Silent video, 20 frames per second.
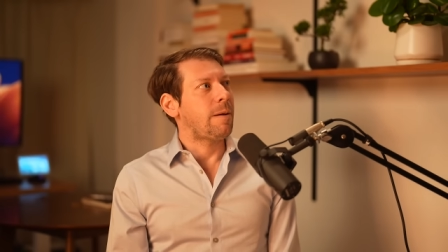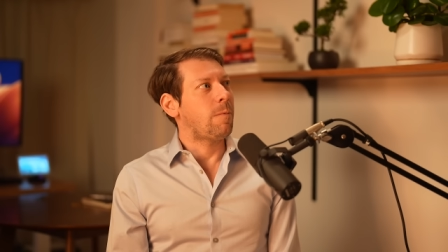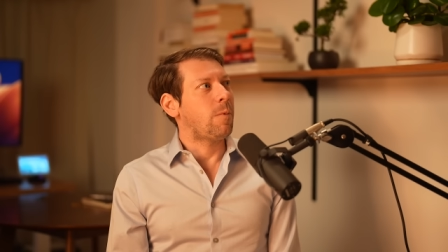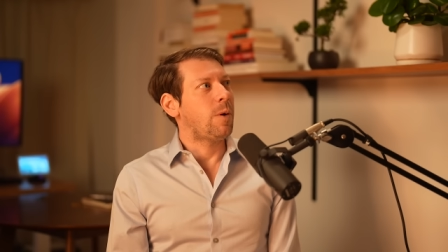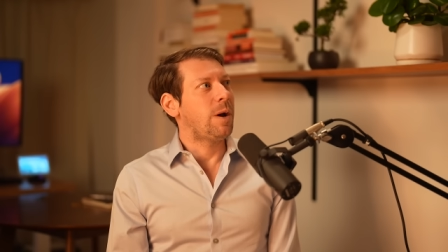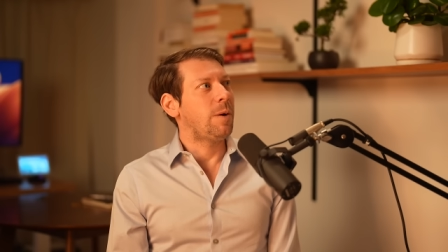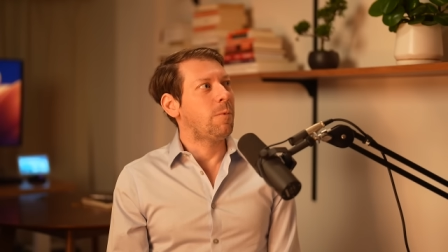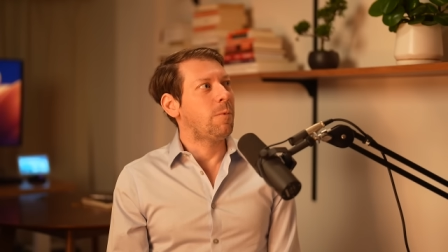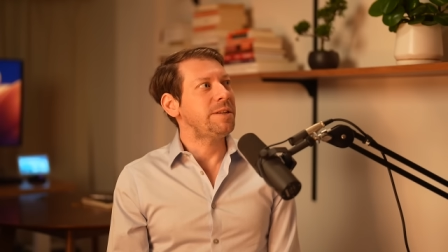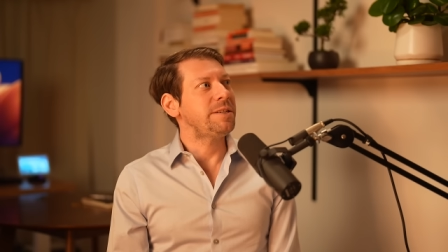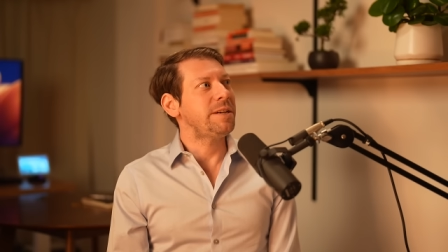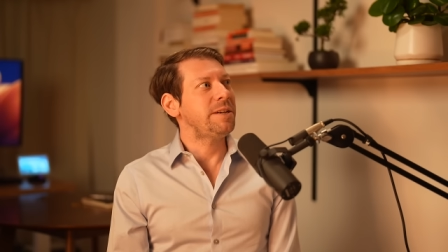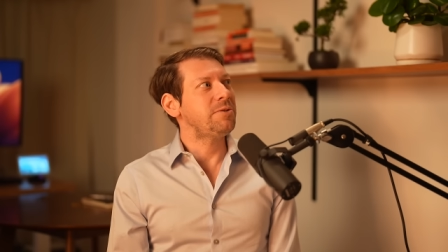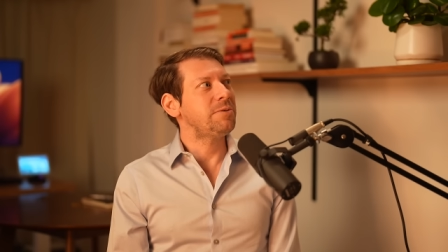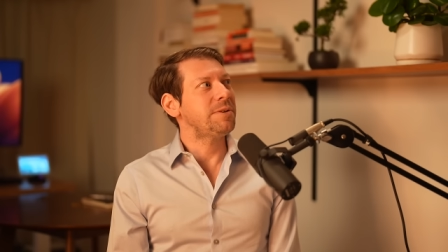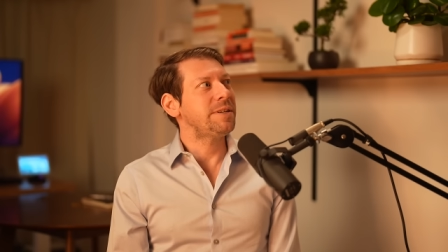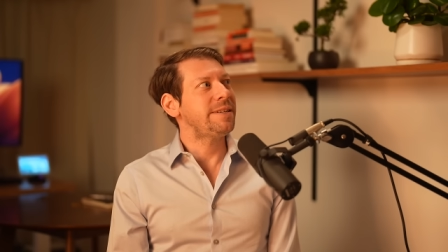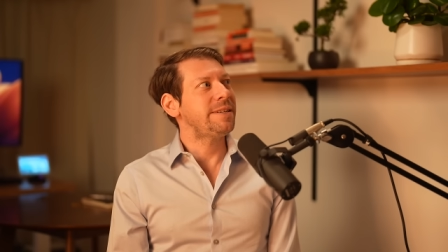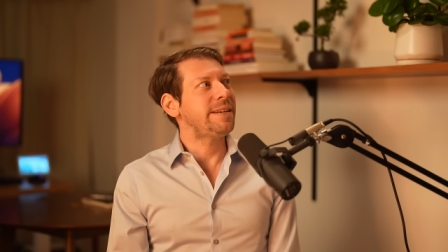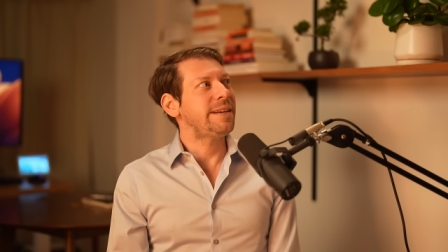Mm-hmm. What's
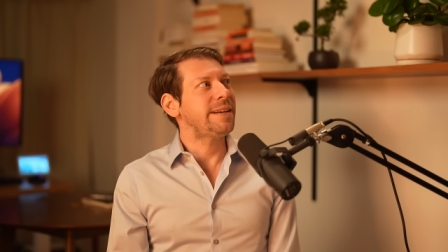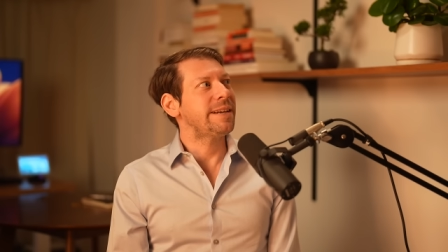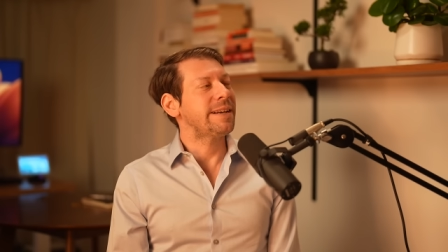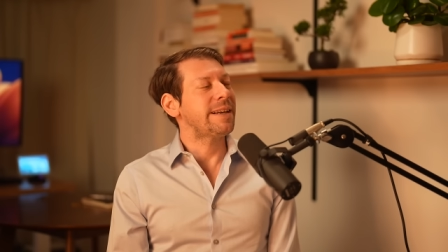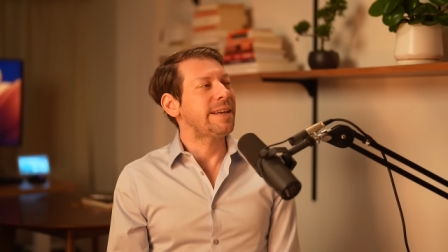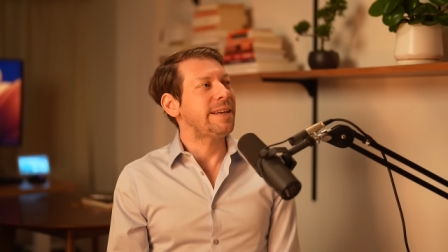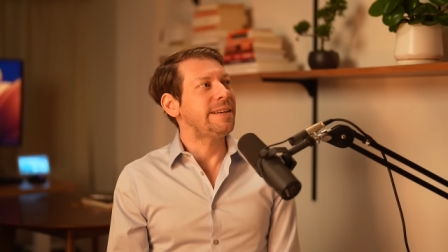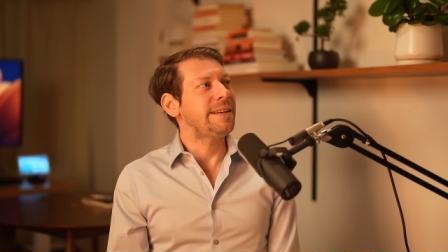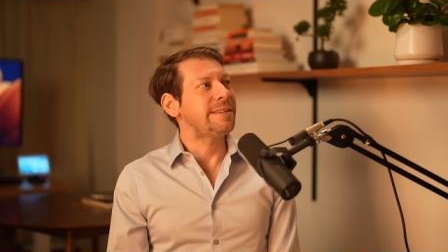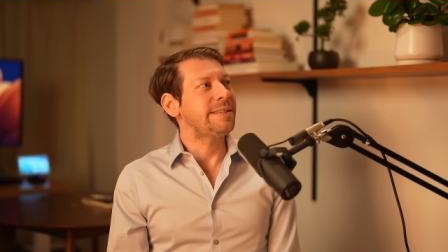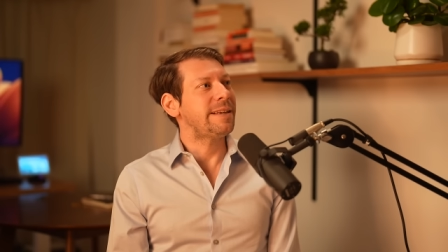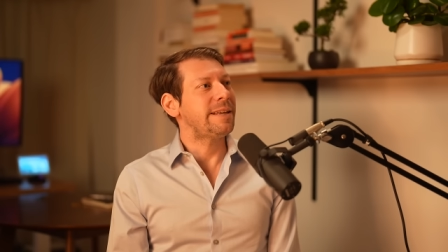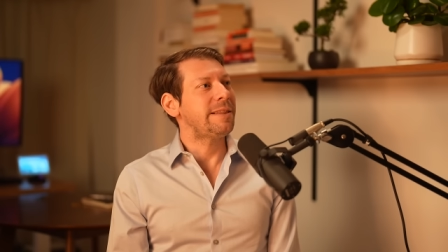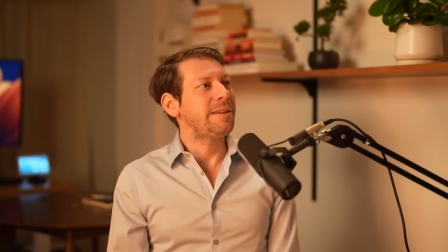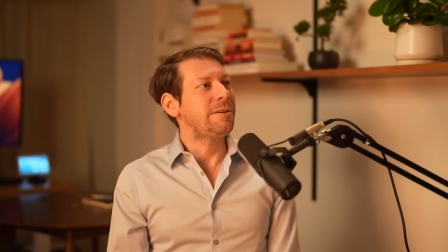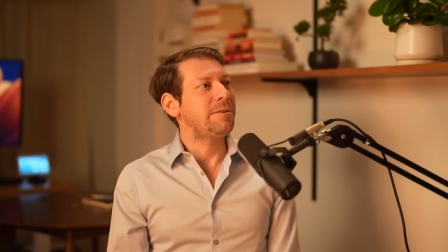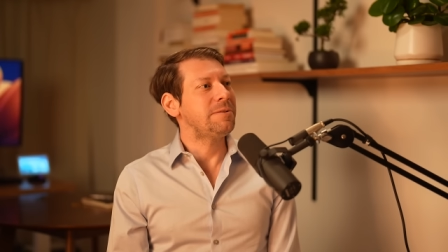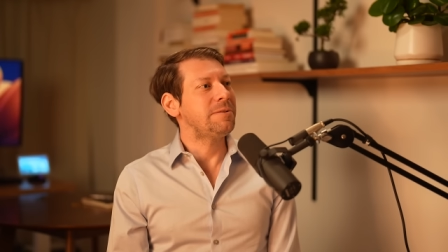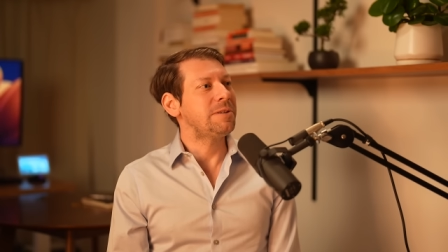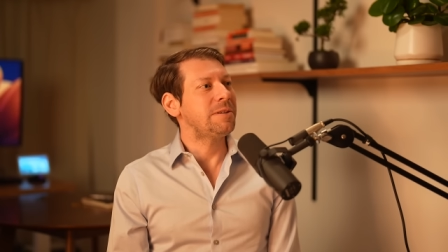interesting is that
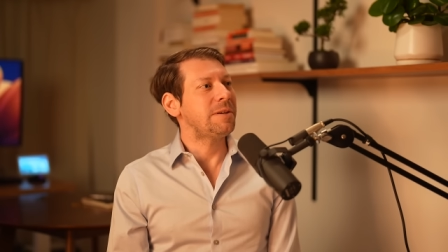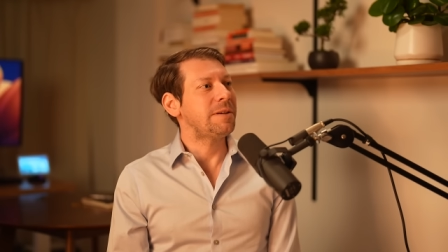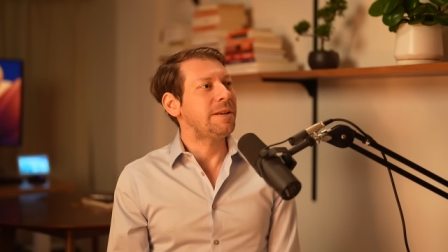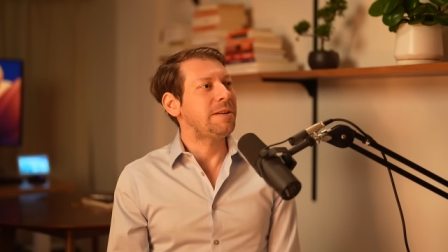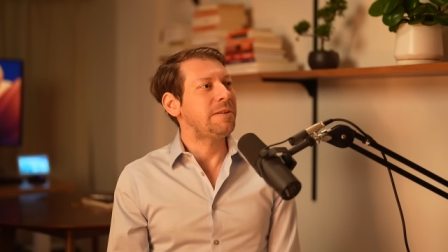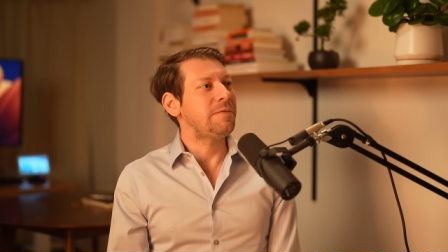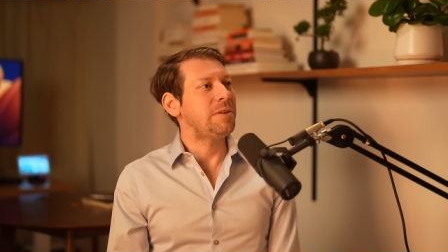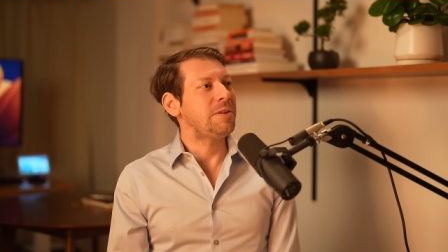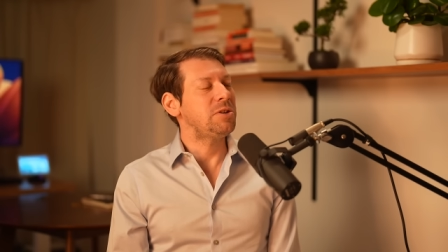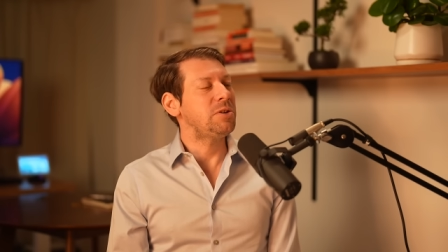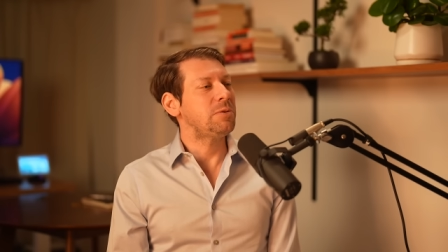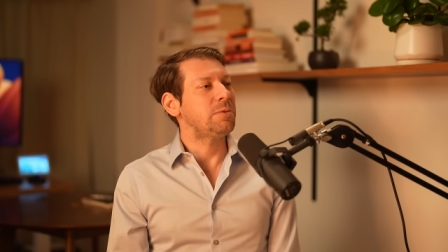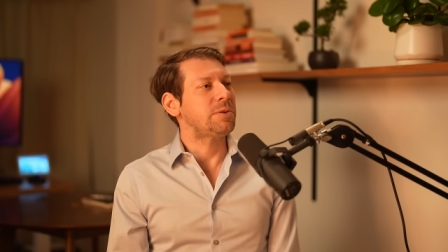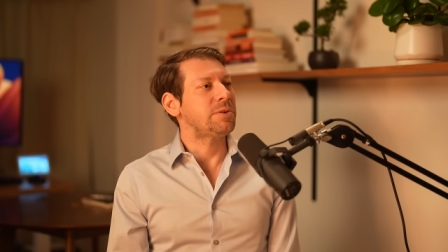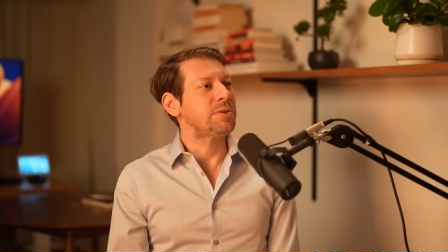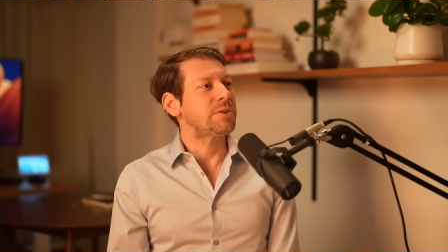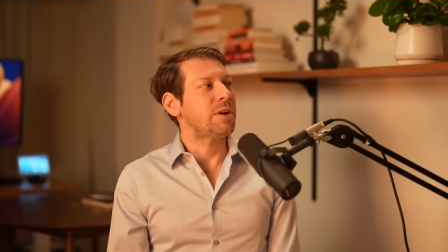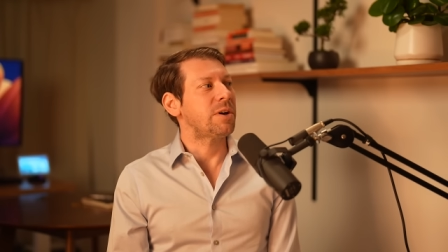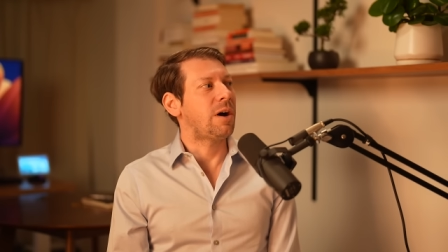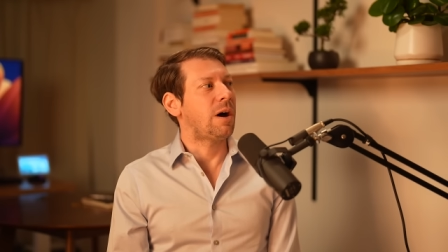those
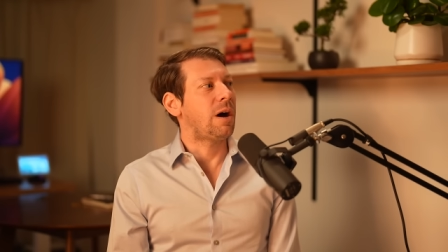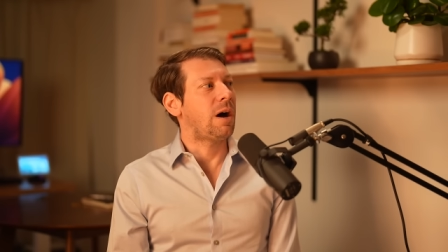individuals